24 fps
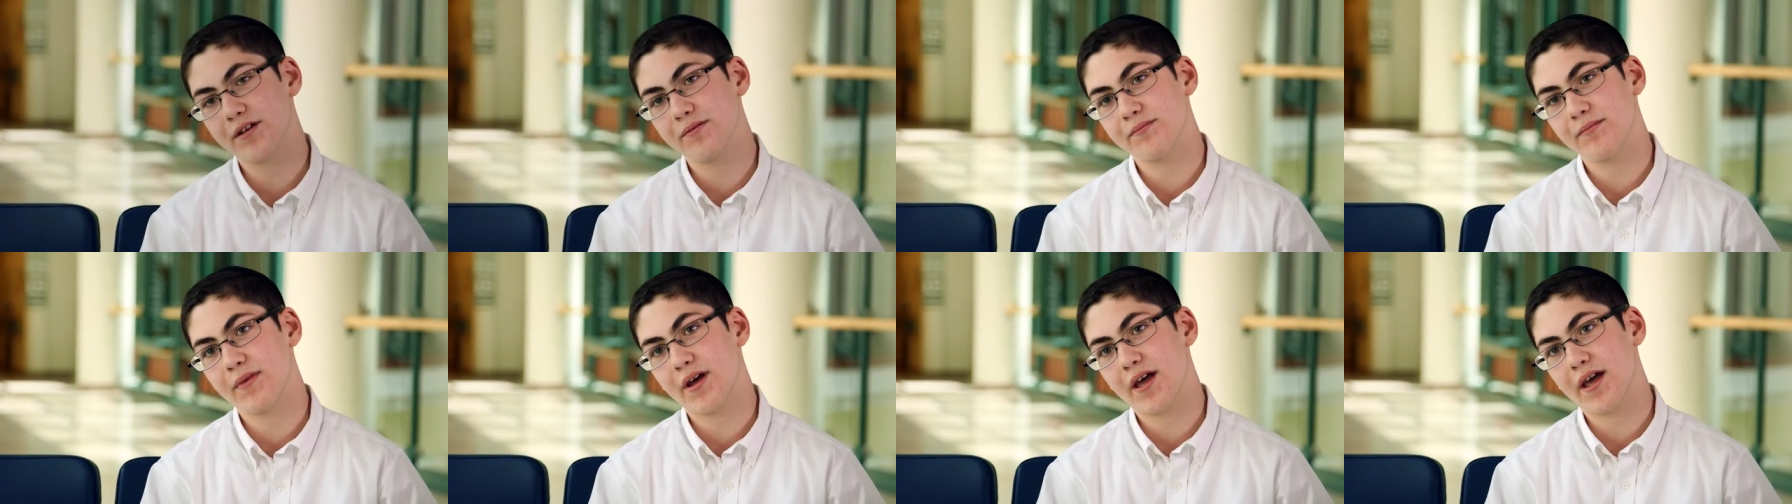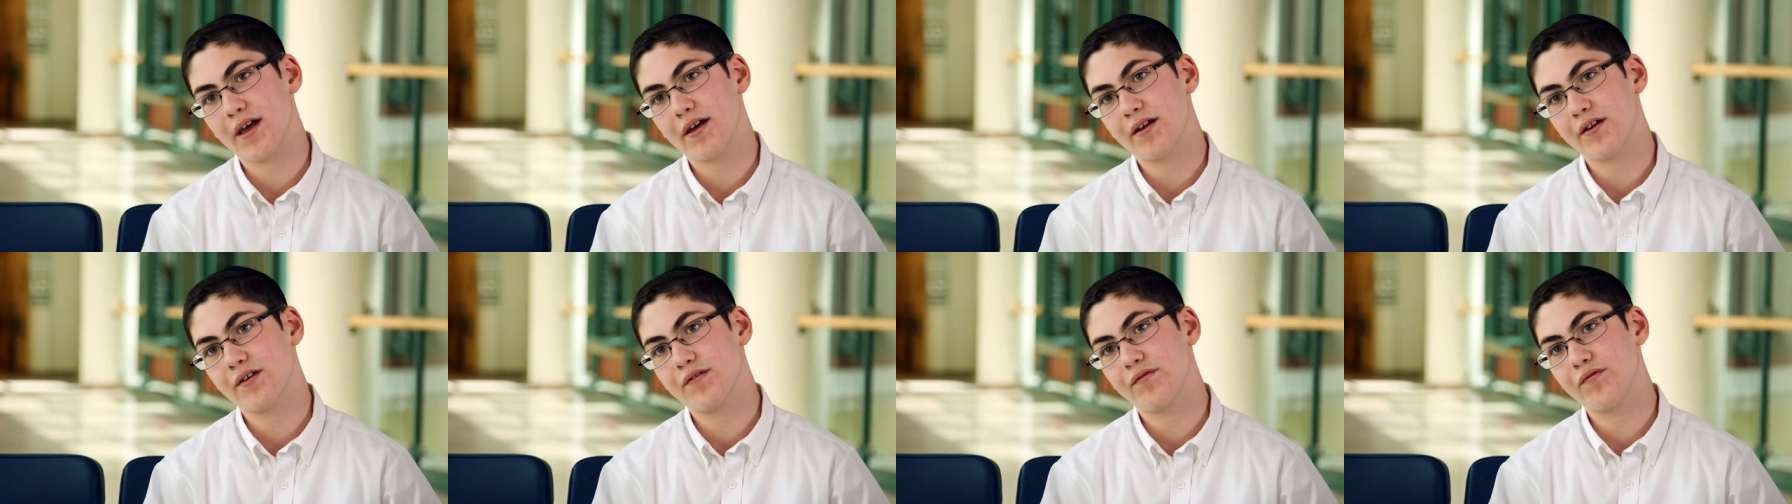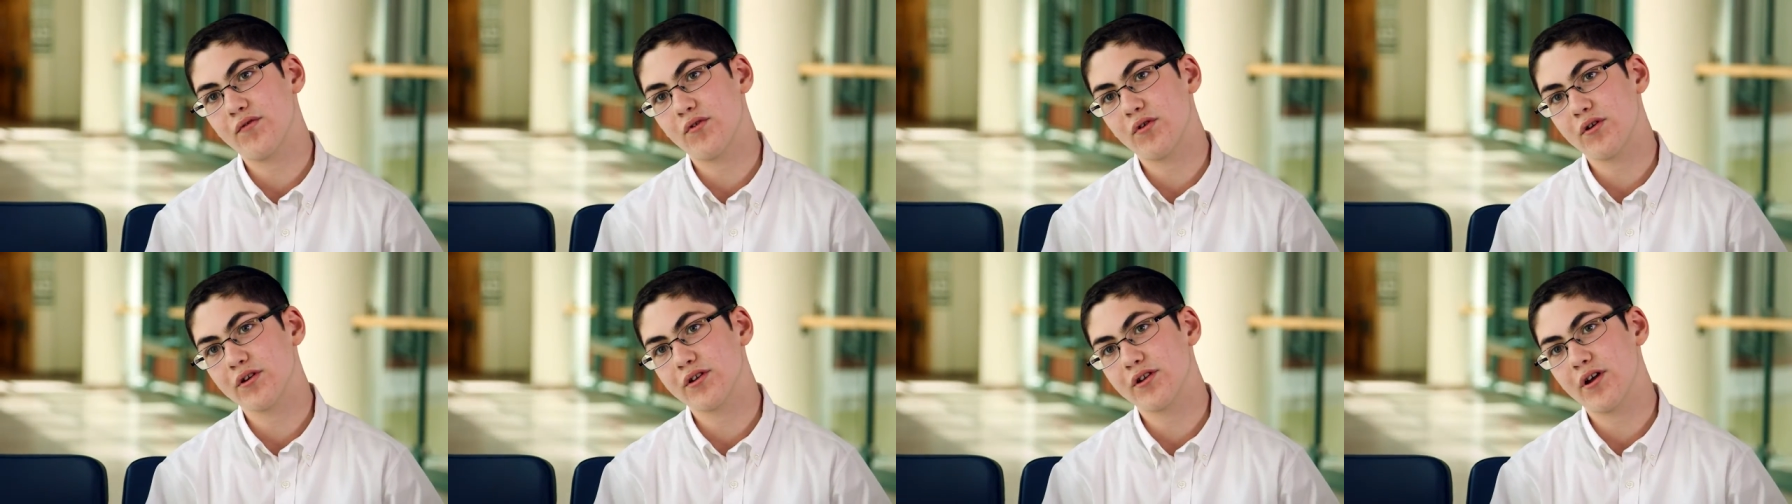came back
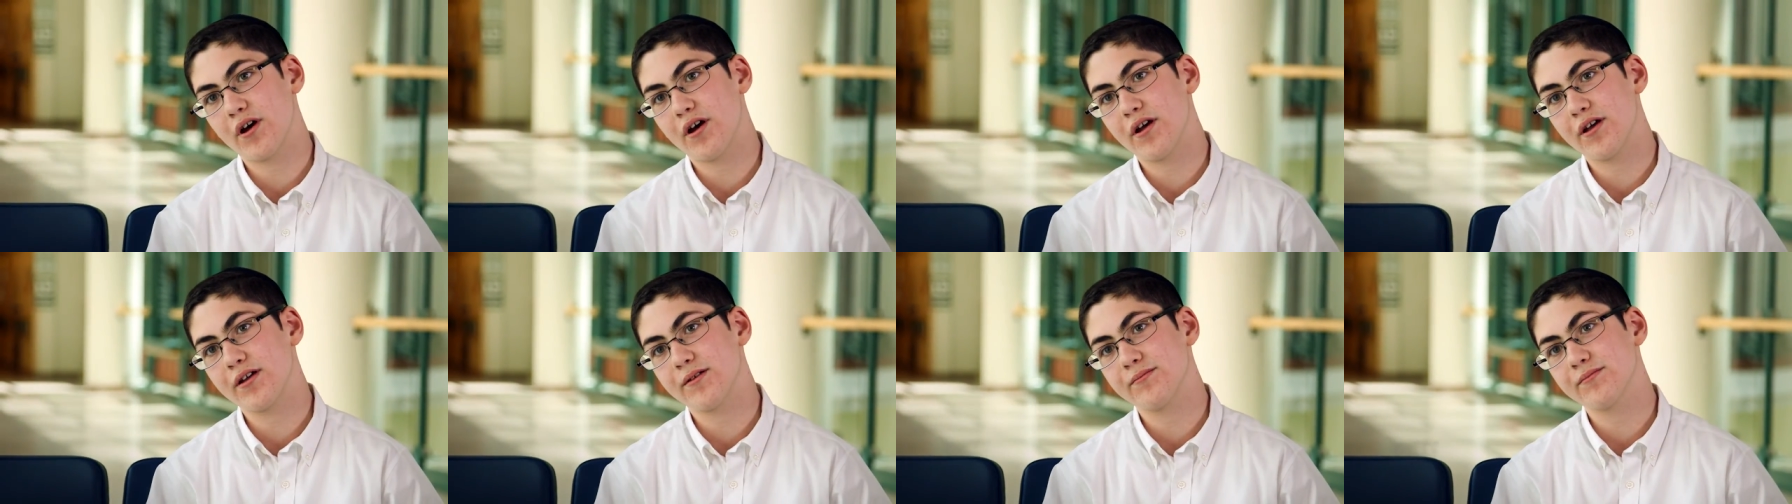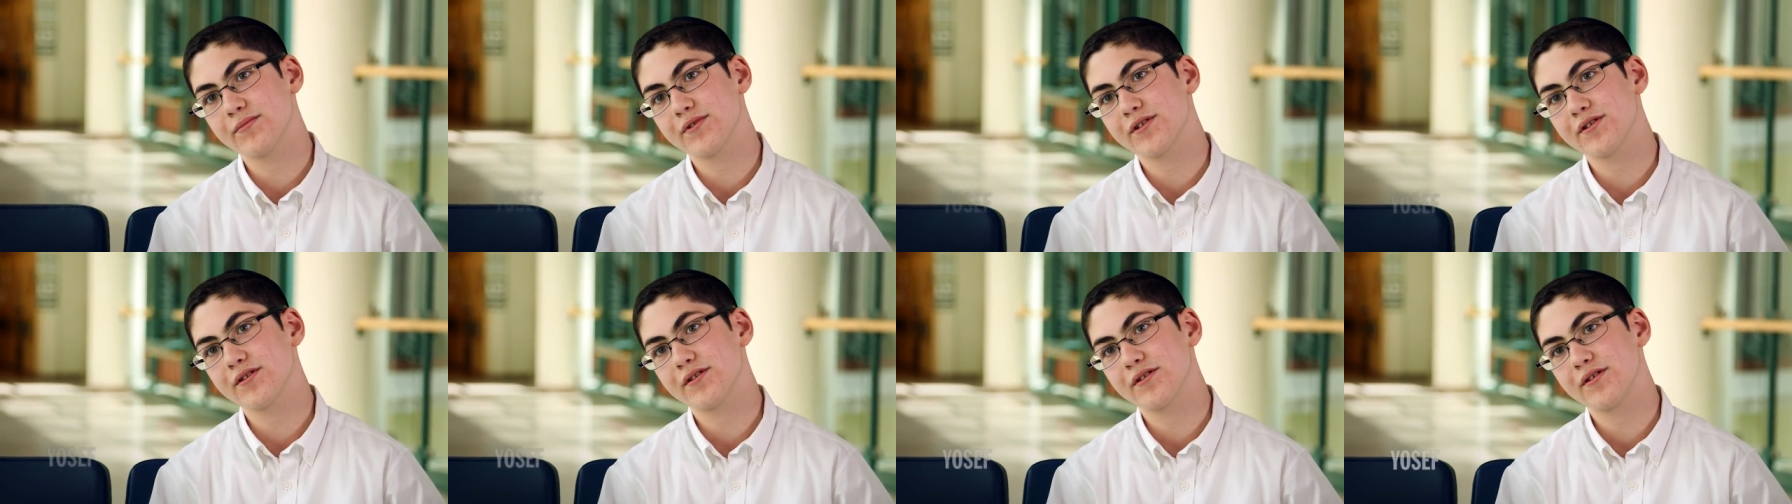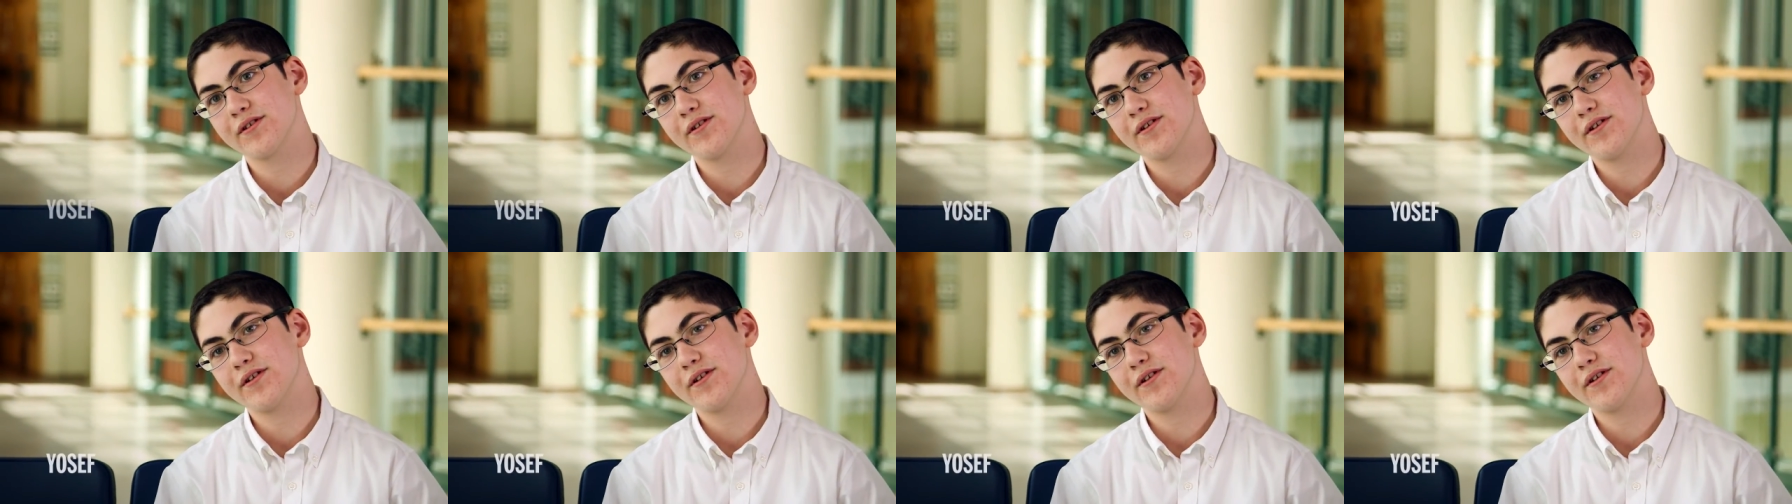four times,